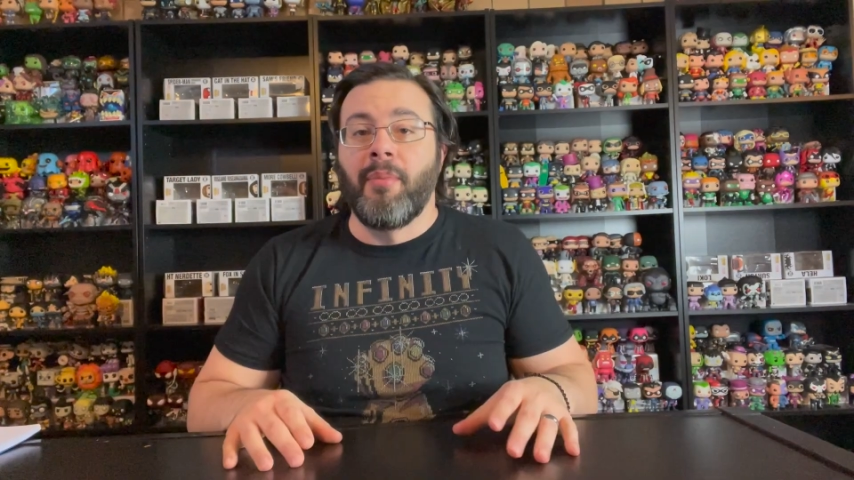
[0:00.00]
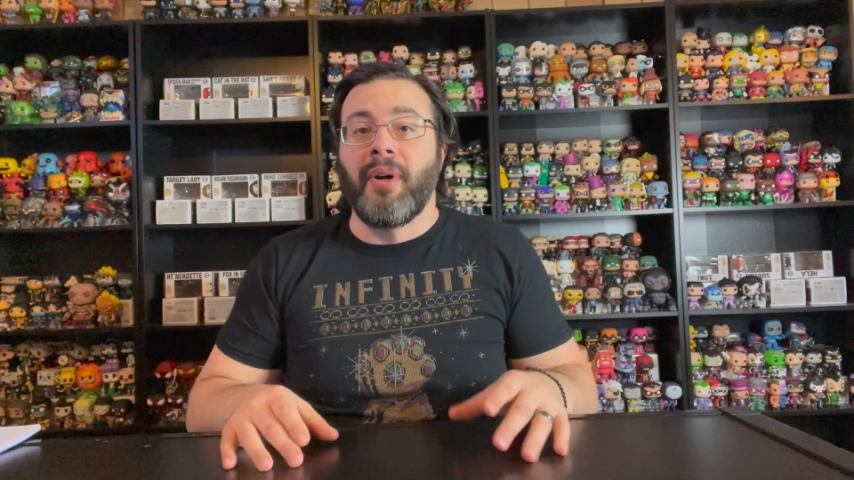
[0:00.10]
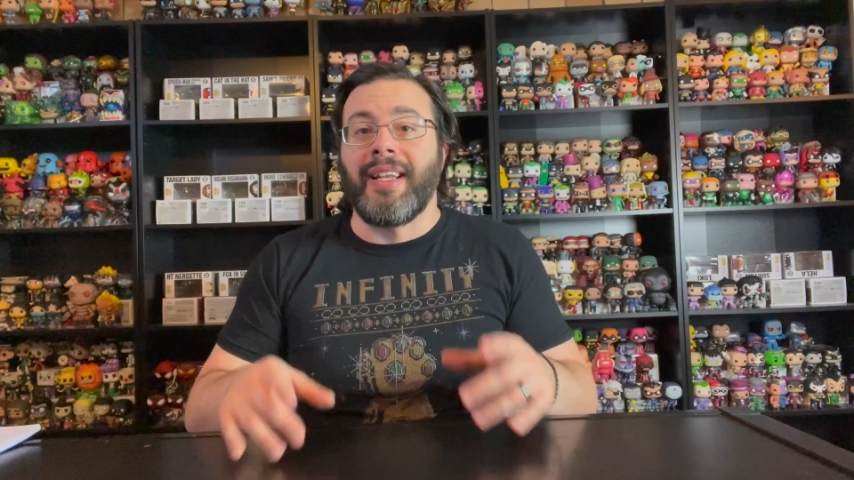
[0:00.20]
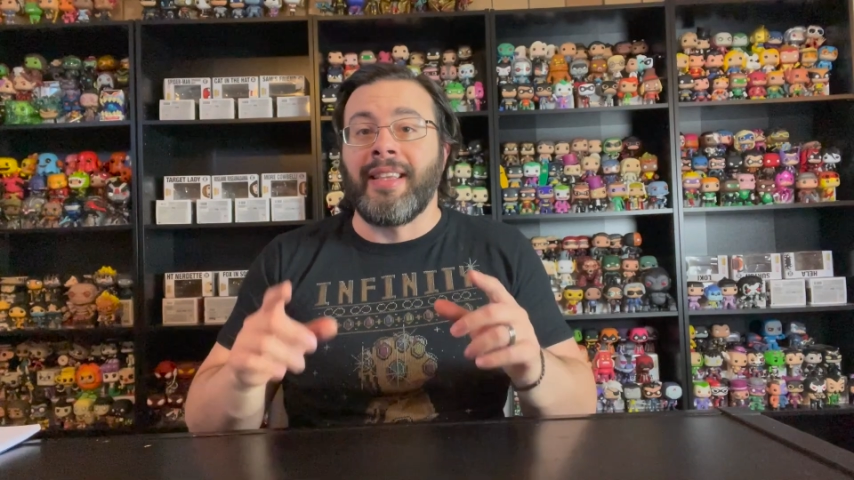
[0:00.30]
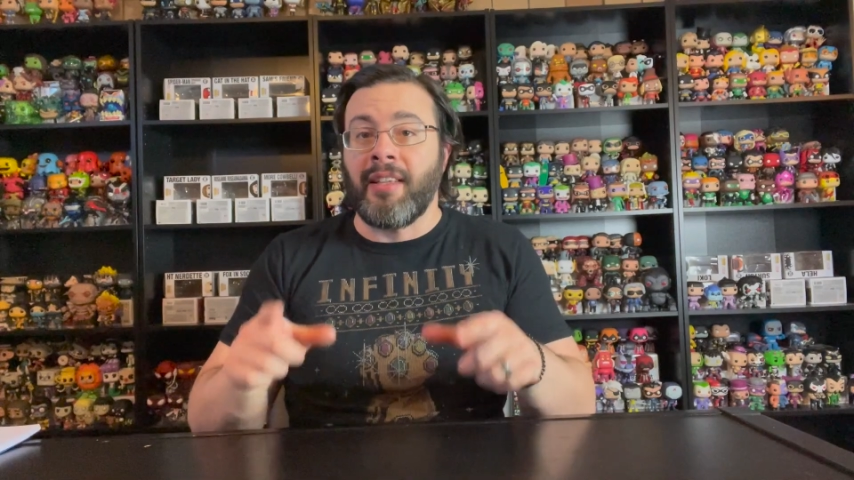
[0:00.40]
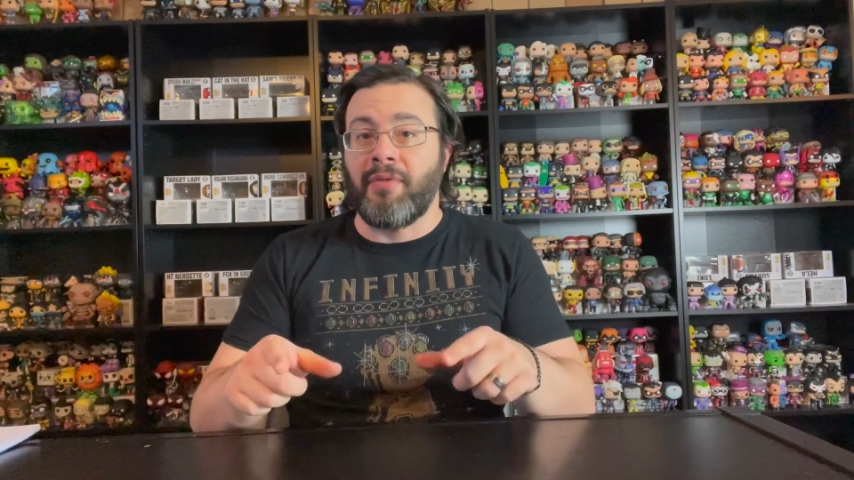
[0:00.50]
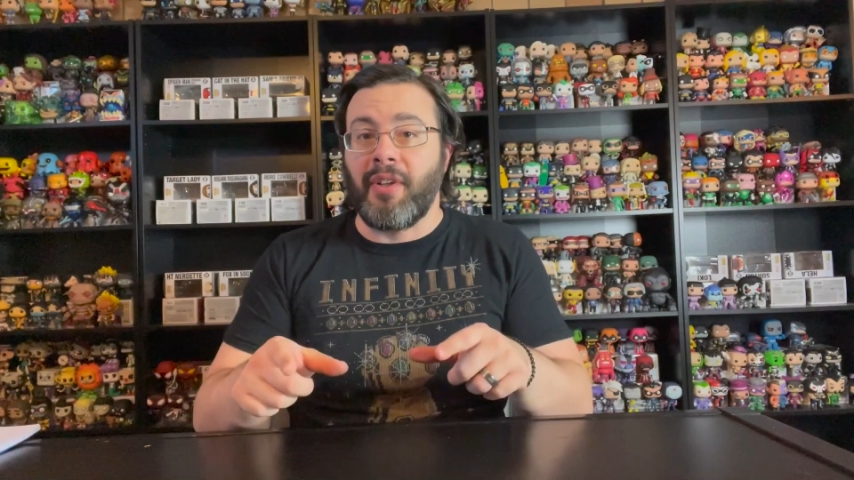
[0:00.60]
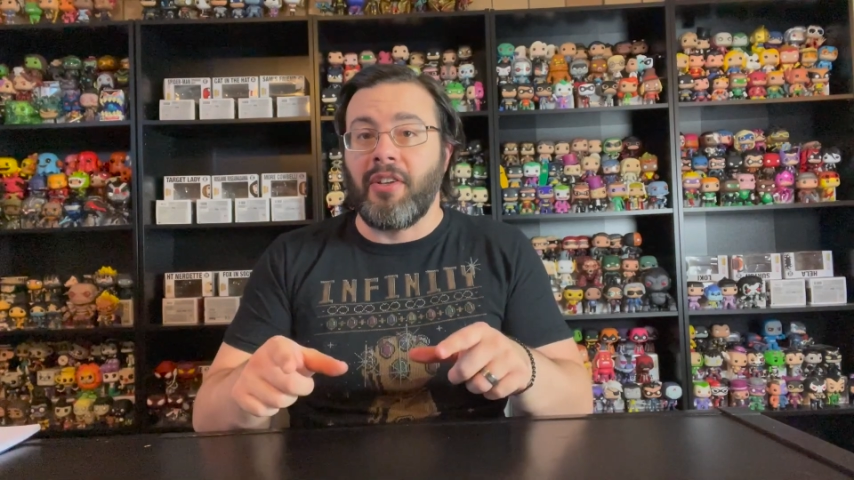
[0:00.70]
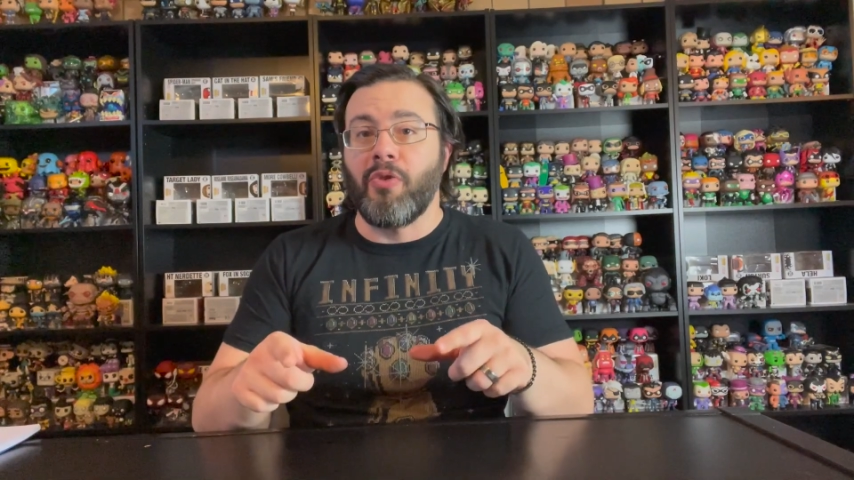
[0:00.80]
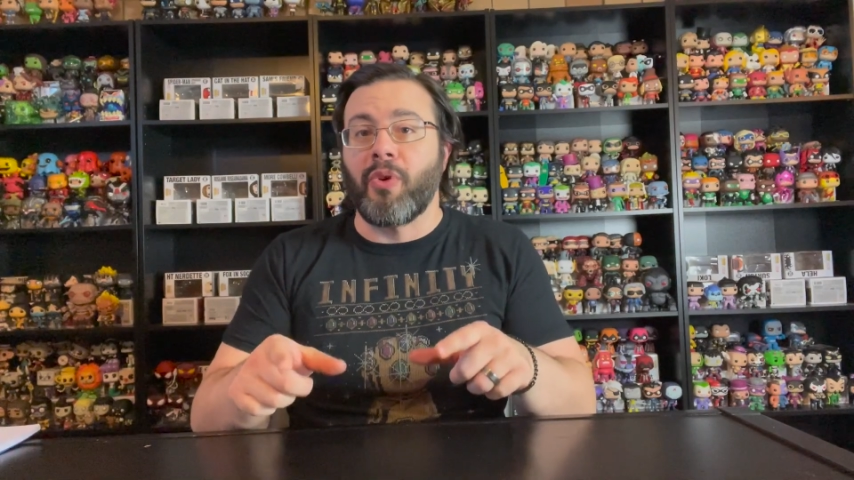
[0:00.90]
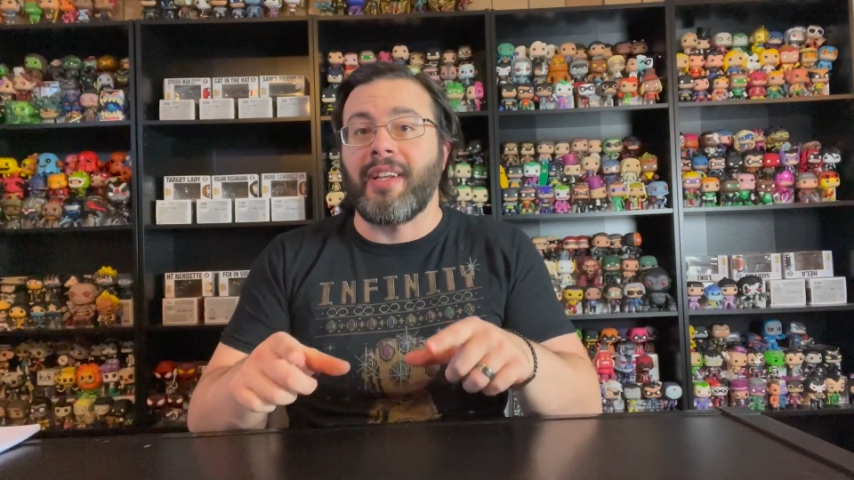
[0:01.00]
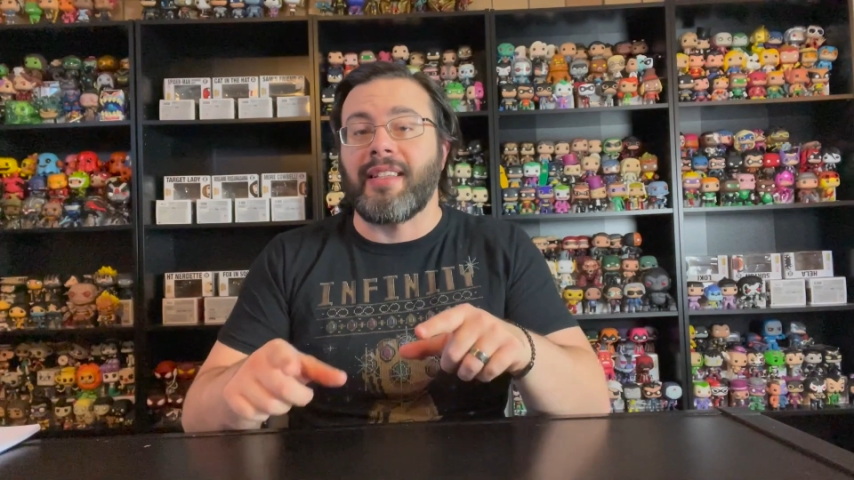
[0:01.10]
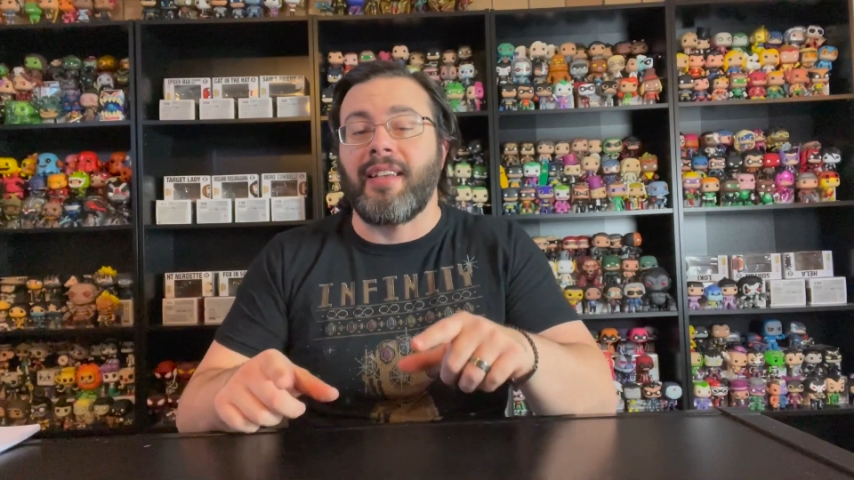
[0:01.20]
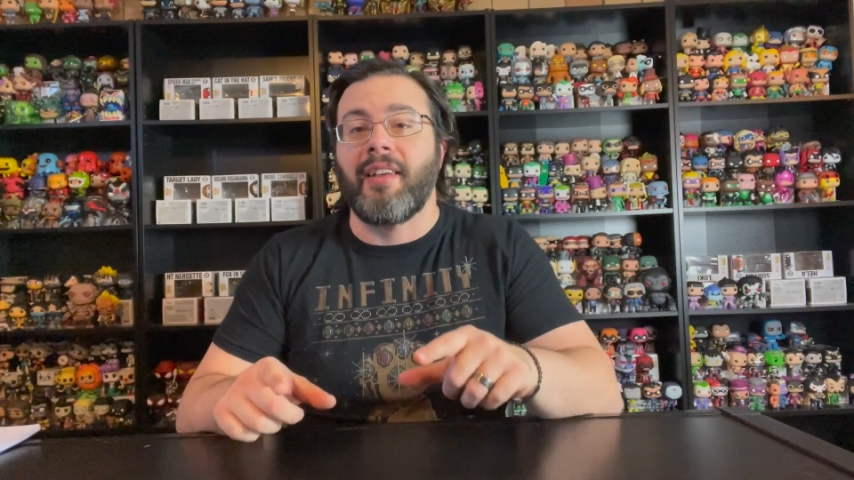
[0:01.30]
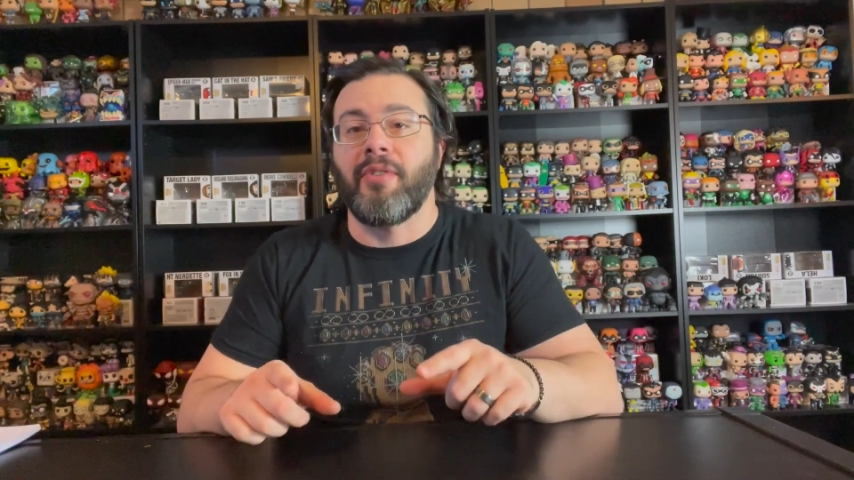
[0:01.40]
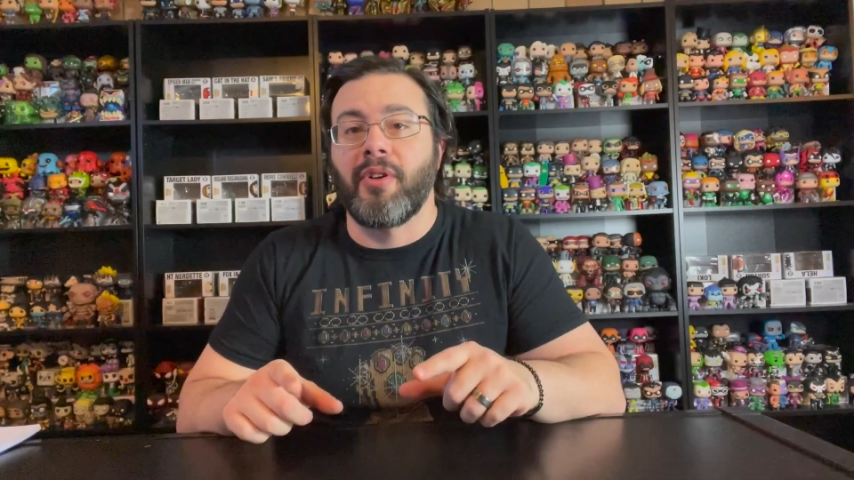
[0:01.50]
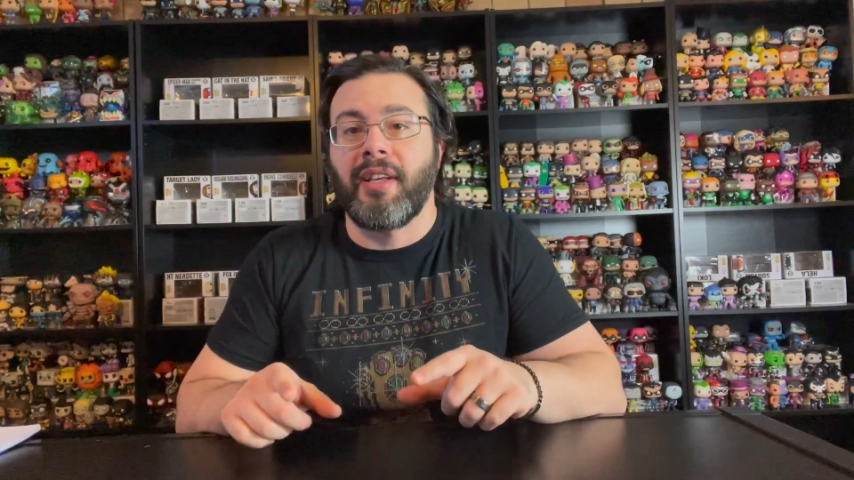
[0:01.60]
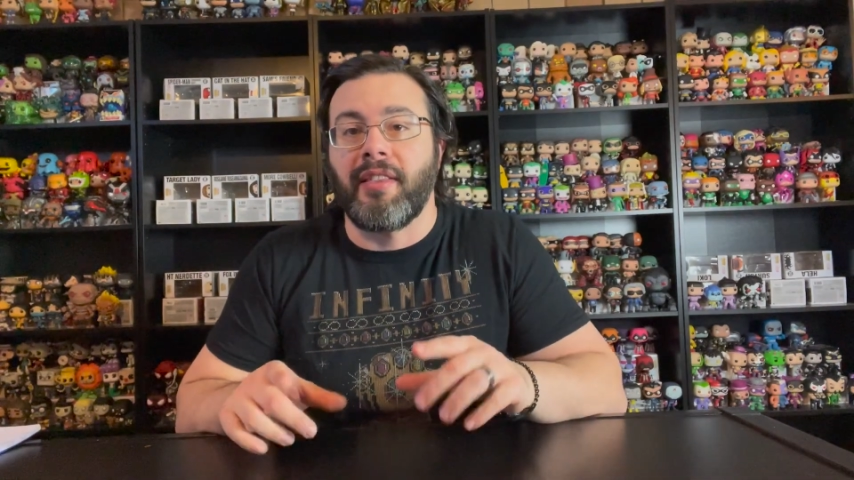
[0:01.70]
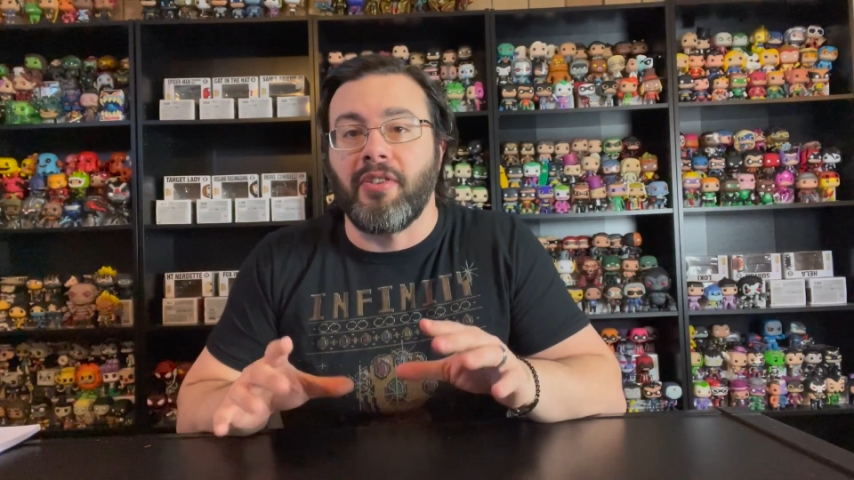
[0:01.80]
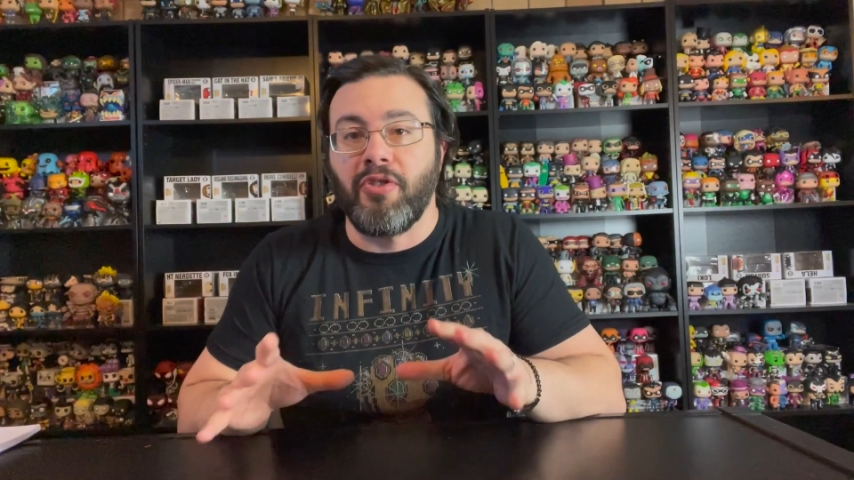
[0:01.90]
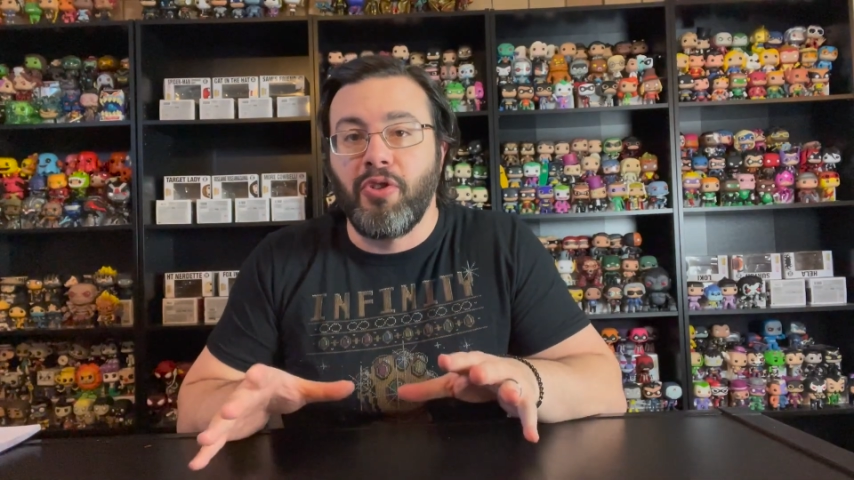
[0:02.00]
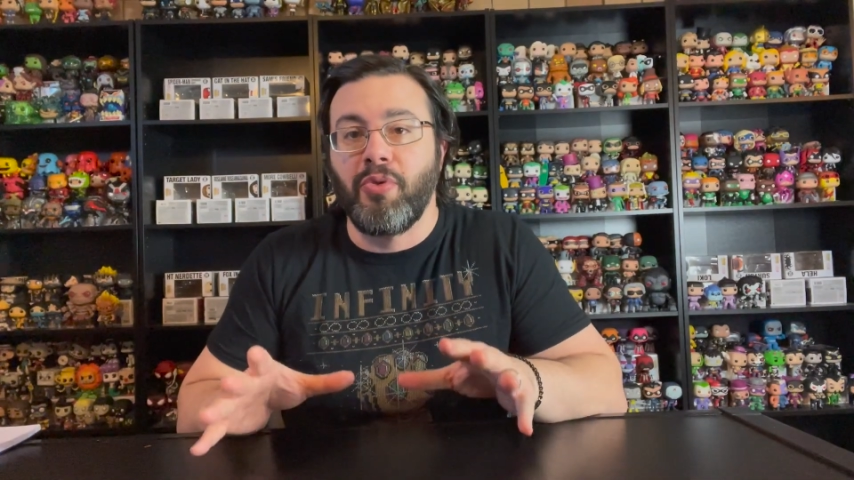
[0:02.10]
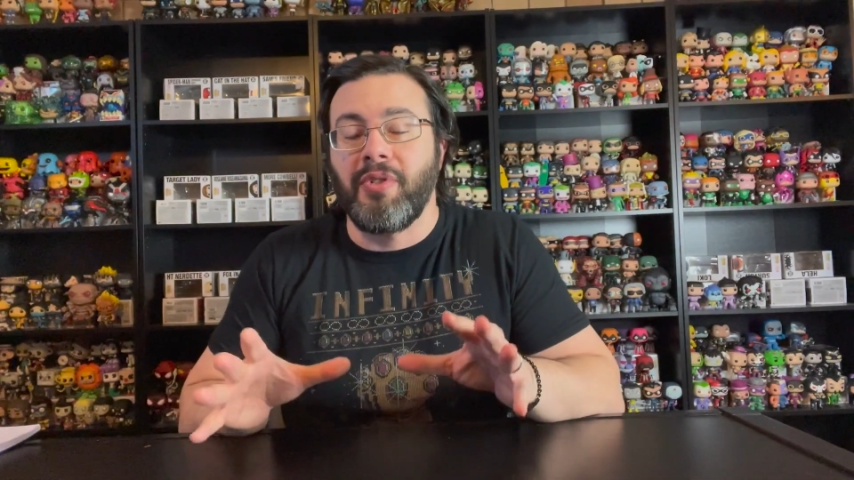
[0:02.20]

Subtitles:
But in this video, we're gonna take a look at the new